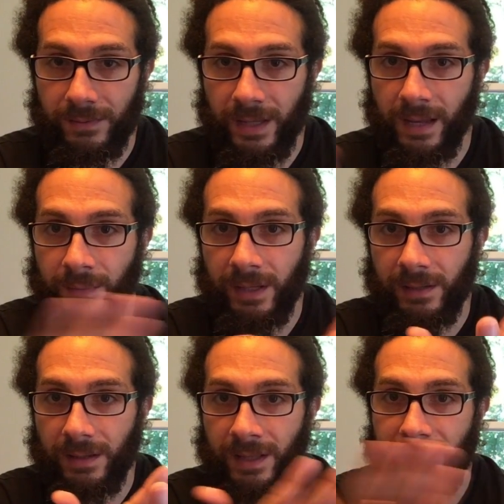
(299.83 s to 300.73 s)
I
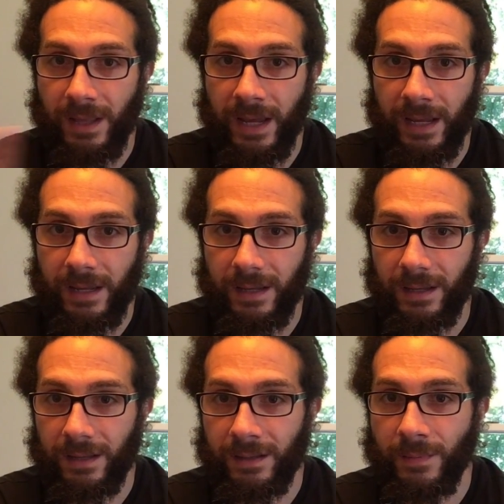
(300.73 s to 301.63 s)
mean, it's like
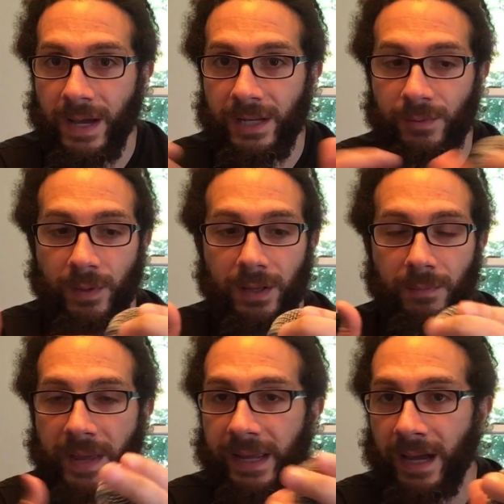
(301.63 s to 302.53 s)
you might as well
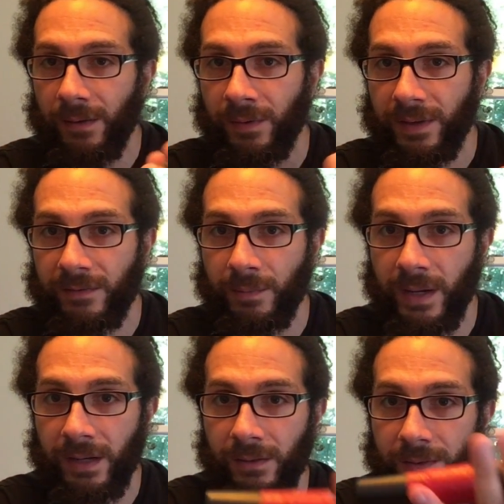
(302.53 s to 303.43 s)
make out with
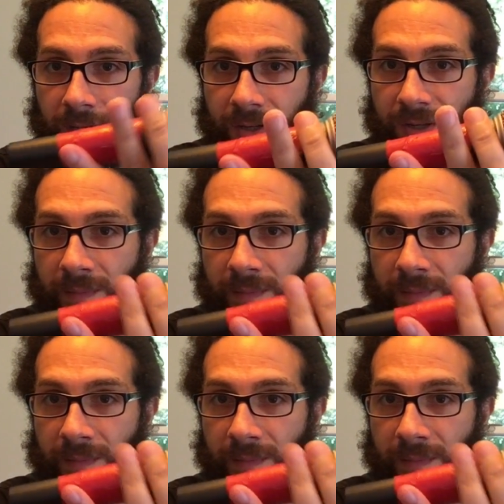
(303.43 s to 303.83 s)
everybody who touches the